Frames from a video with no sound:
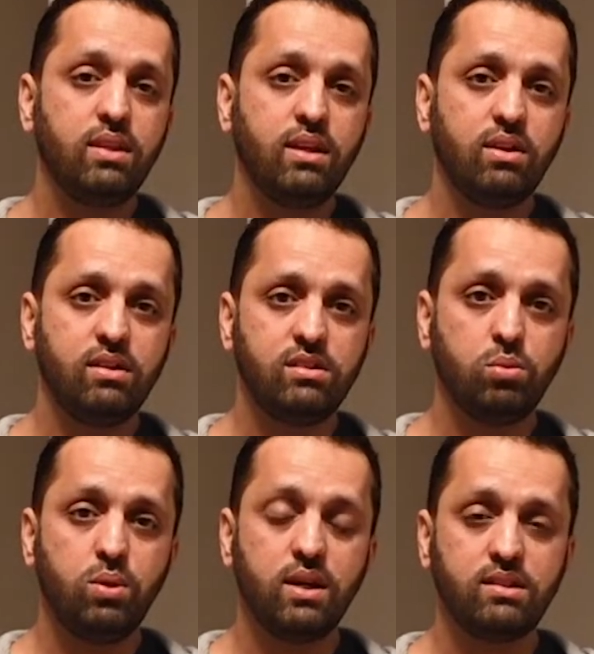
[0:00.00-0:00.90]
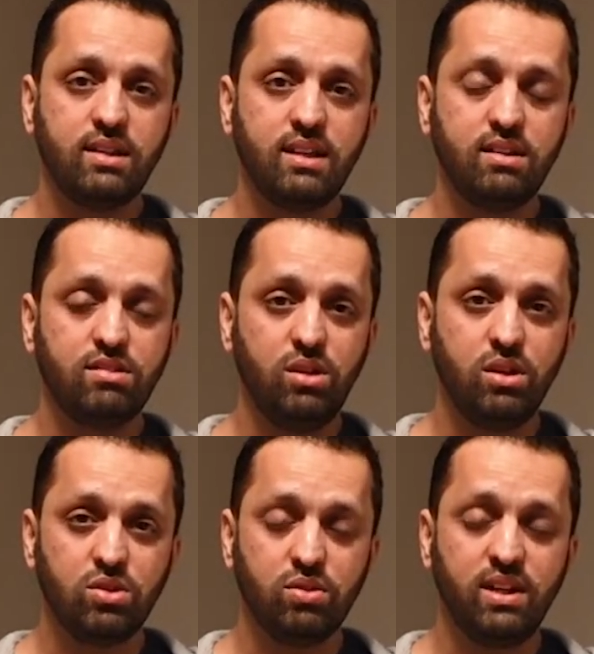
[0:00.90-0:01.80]
they're going to work together. So you
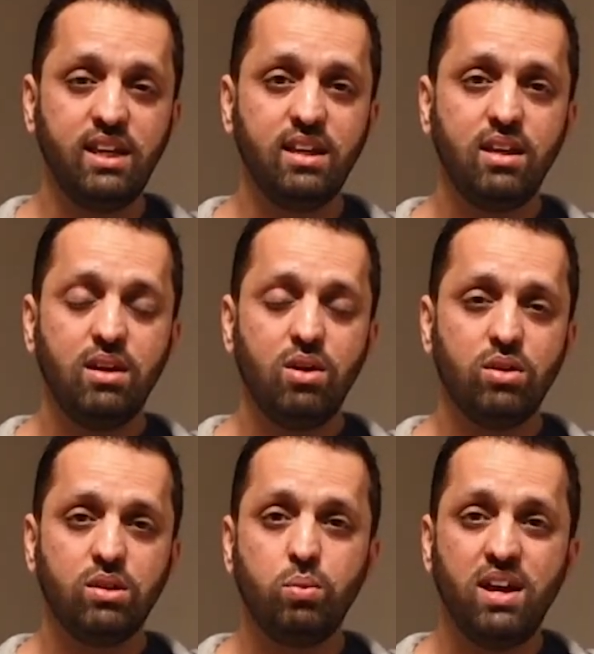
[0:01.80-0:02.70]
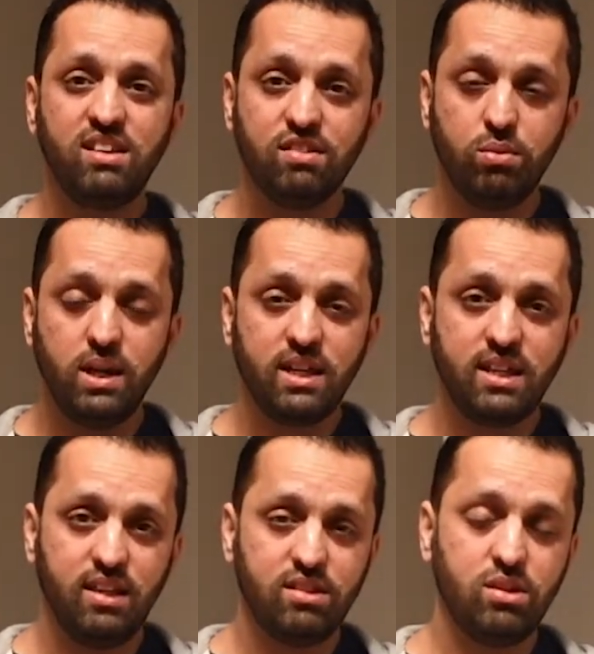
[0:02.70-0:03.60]
agree on the ways of
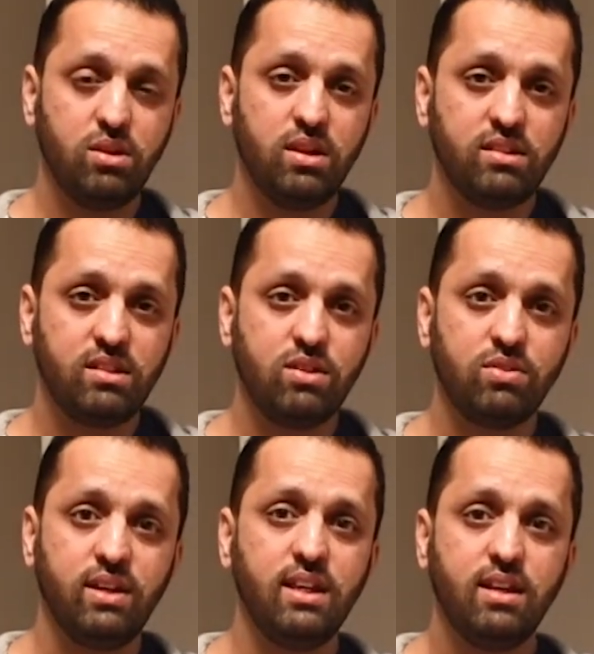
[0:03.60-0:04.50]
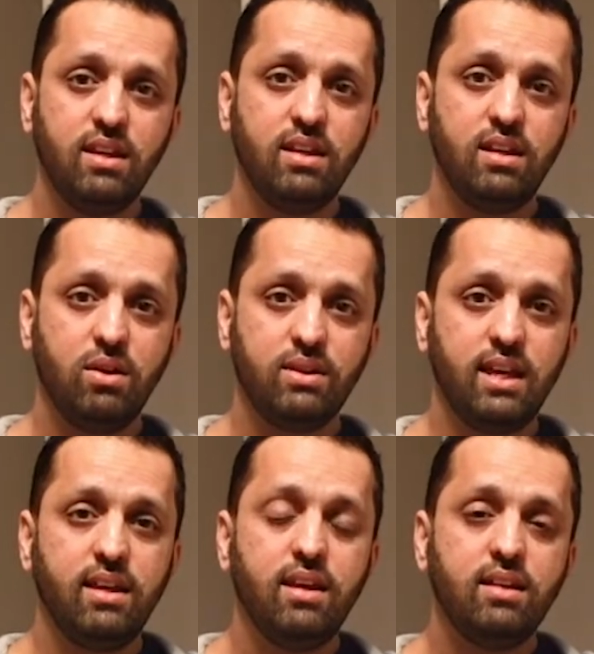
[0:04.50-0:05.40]
working. So you're going to agree,
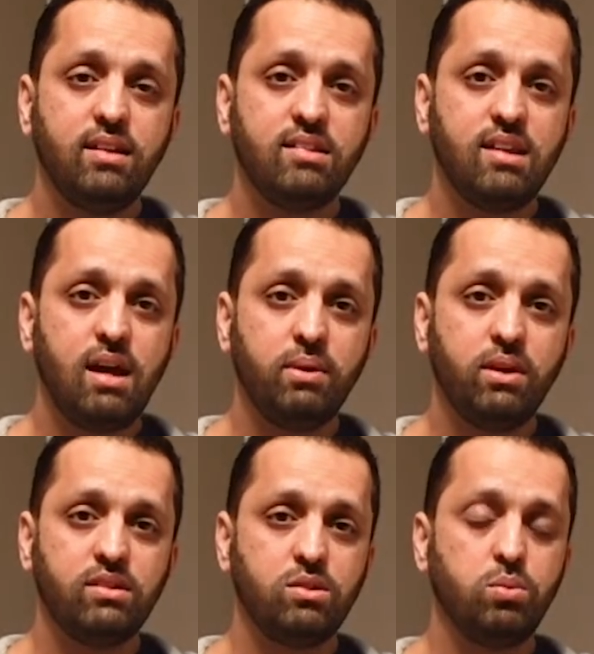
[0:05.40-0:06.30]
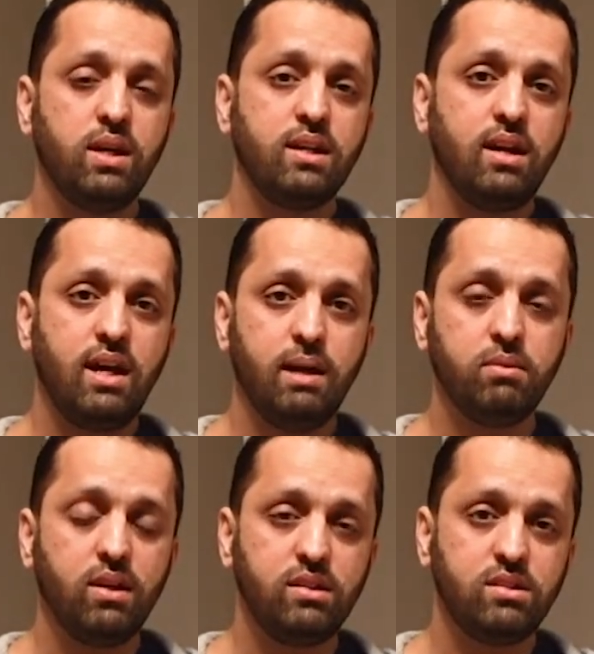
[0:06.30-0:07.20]
okay, this is how we're going to work.
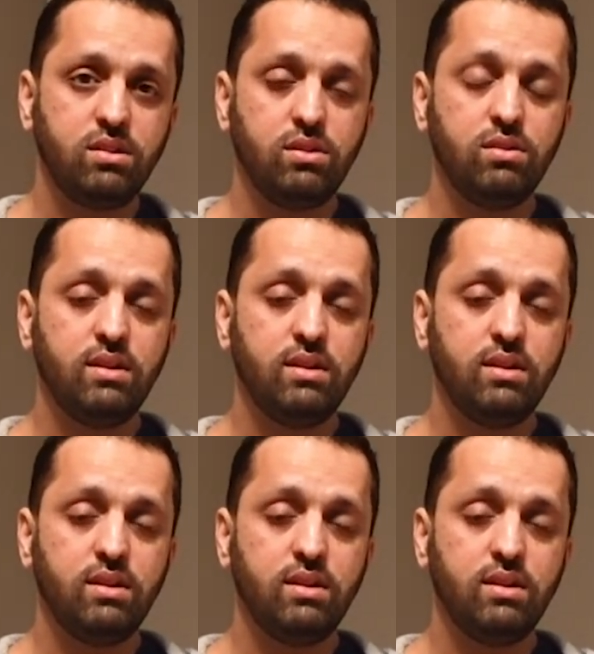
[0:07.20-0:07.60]
I'm going to